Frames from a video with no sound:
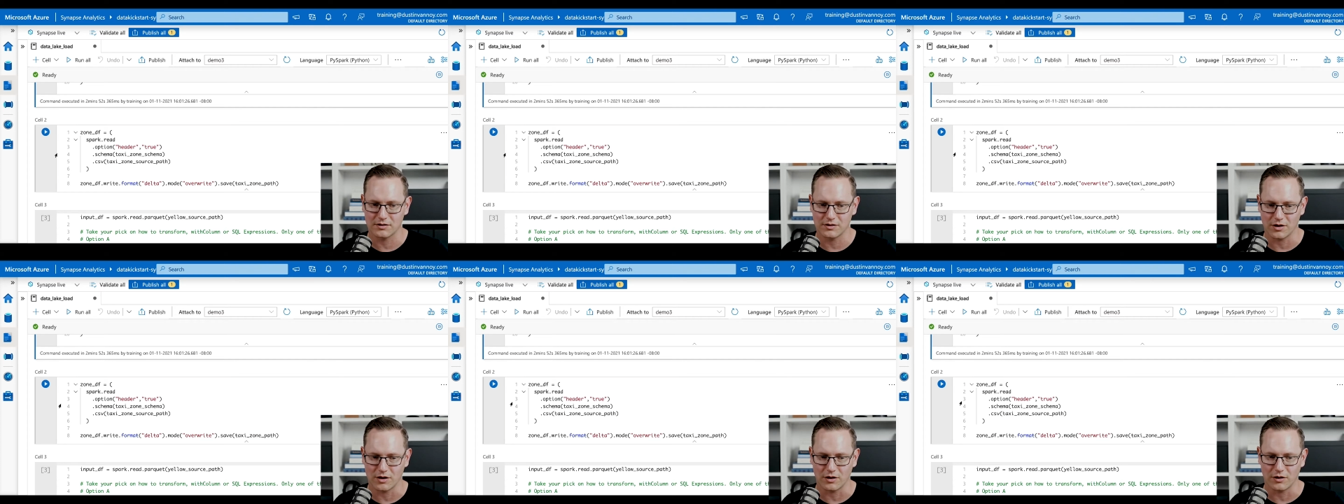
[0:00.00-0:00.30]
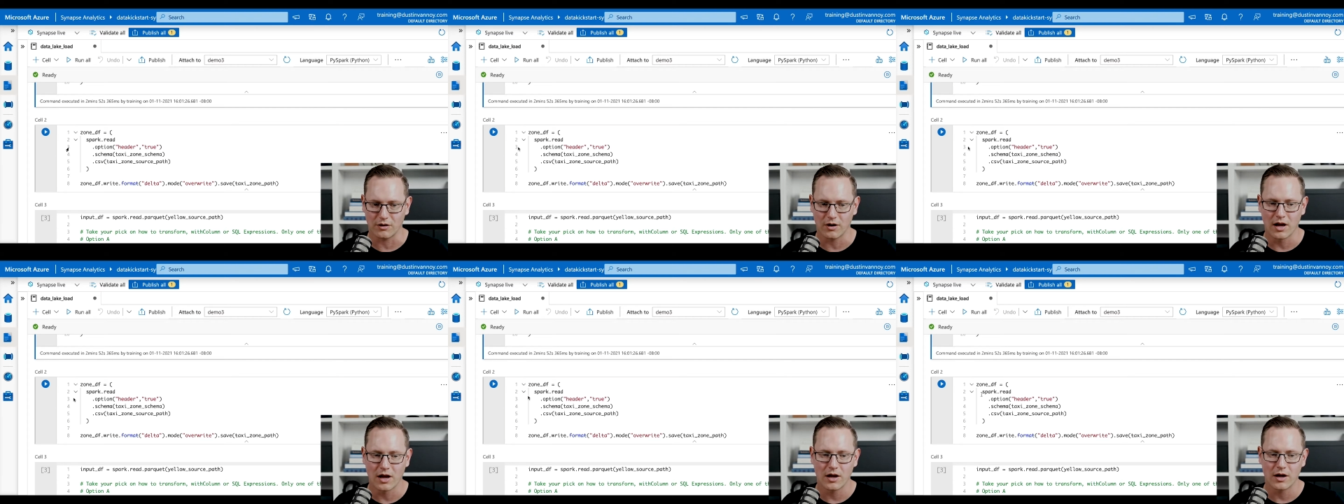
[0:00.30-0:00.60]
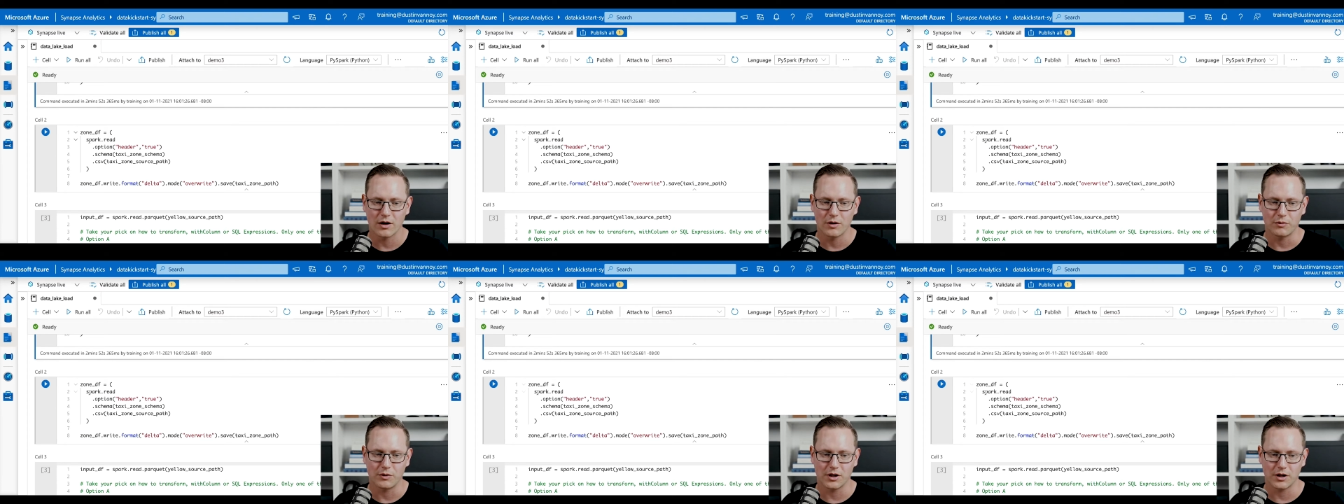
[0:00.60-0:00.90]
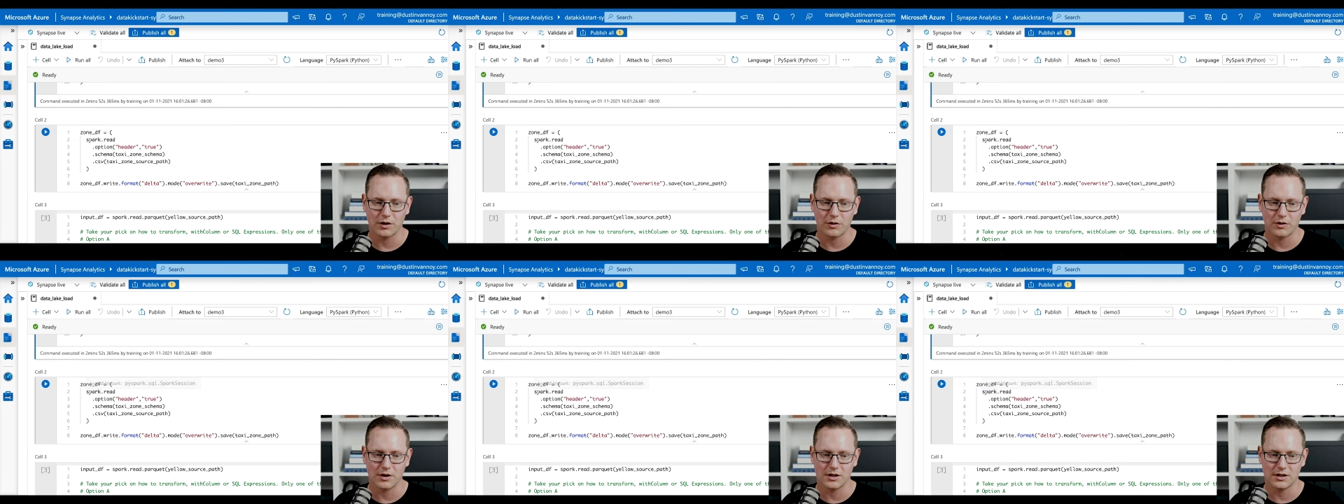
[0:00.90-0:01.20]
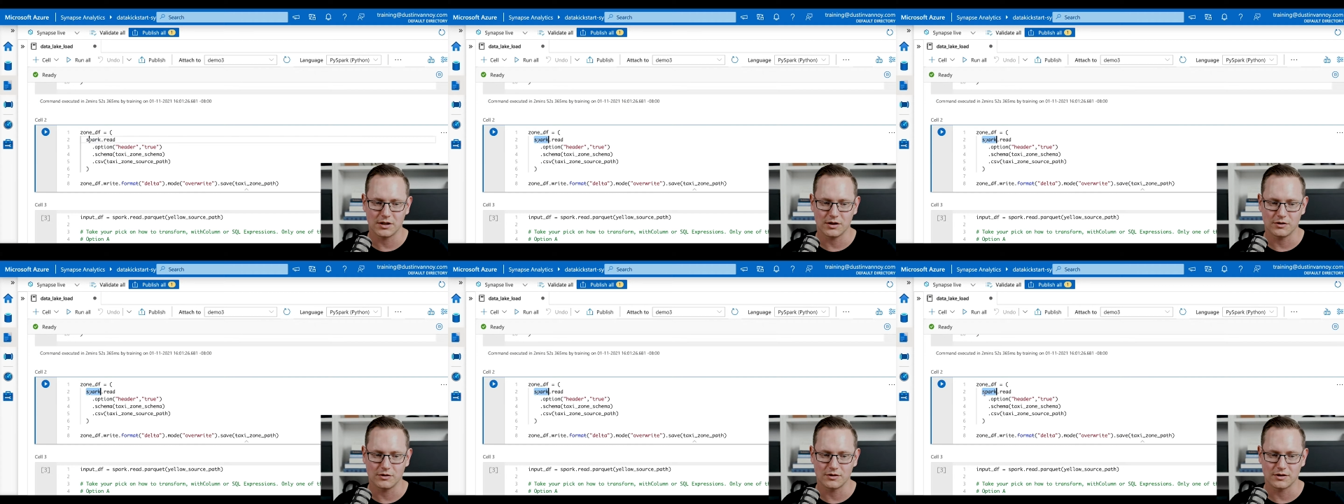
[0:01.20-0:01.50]
So we are going
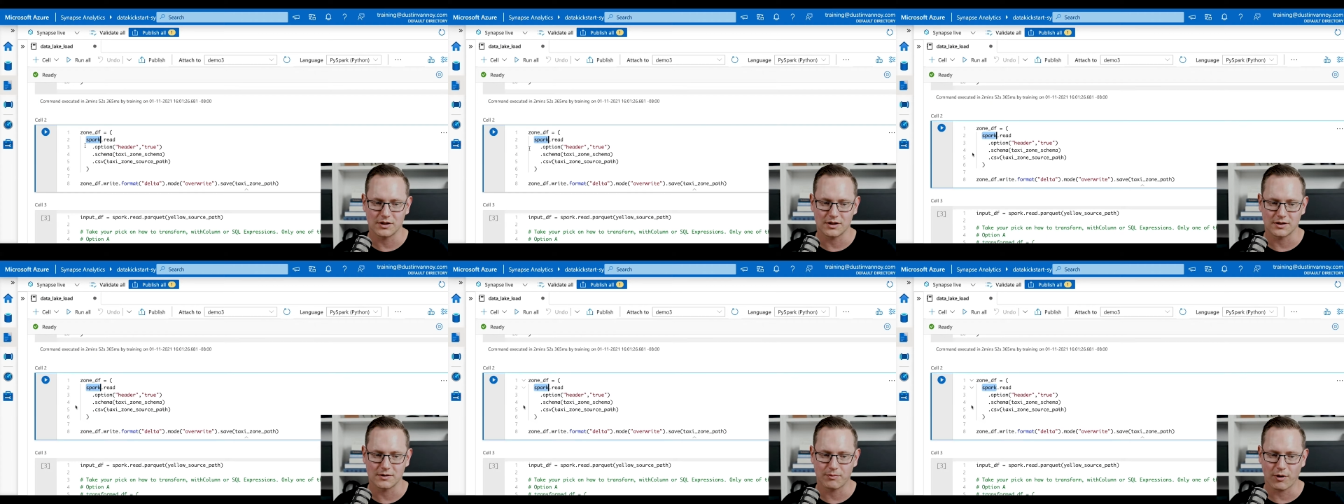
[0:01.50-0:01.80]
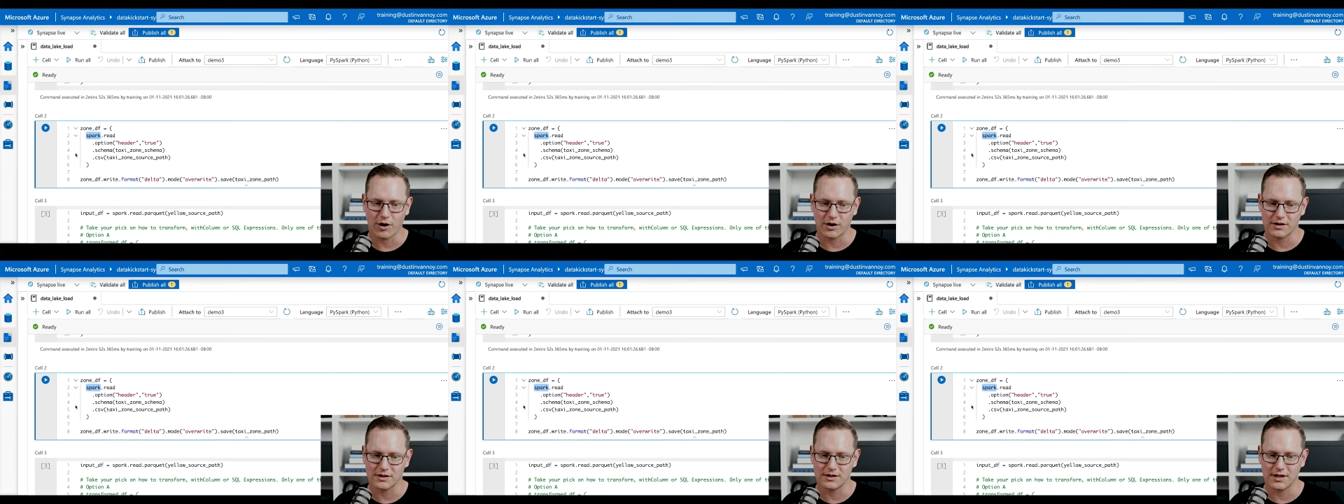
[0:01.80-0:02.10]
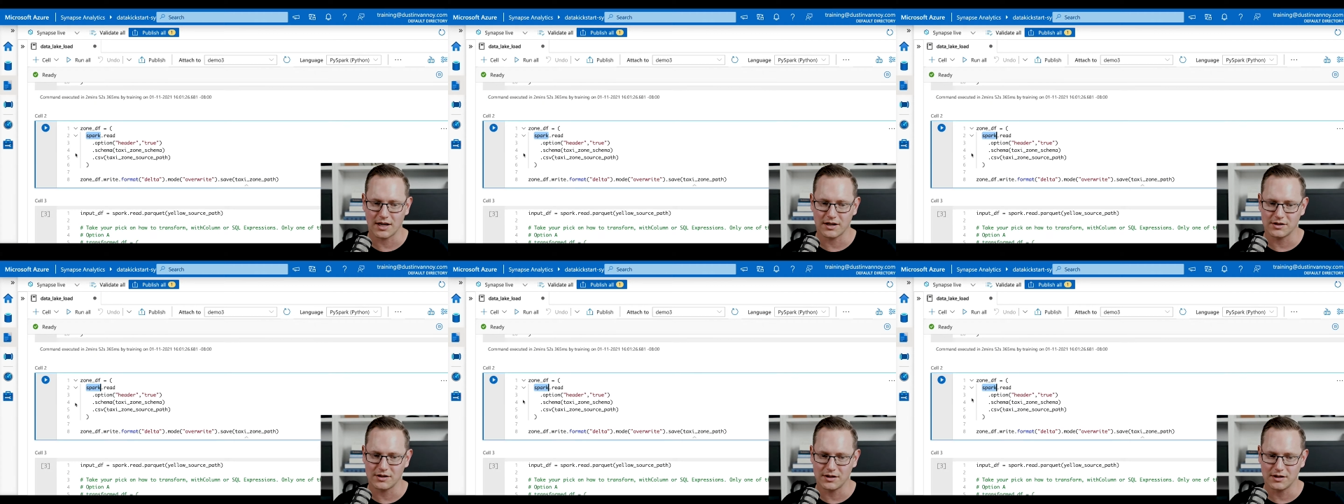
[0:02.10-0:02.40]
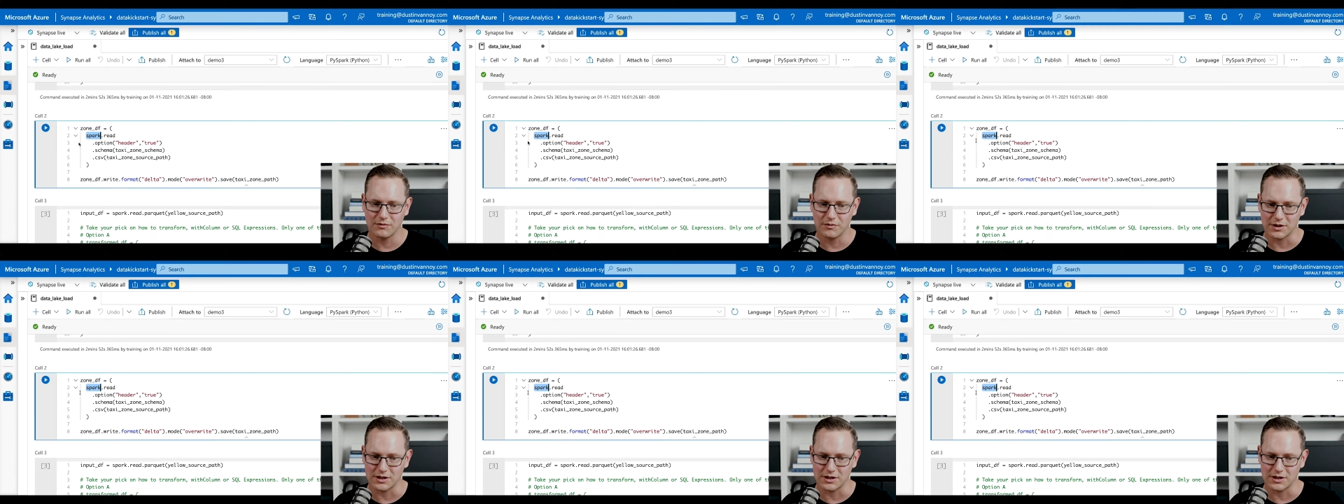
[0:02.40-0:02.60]
to use the Spark session,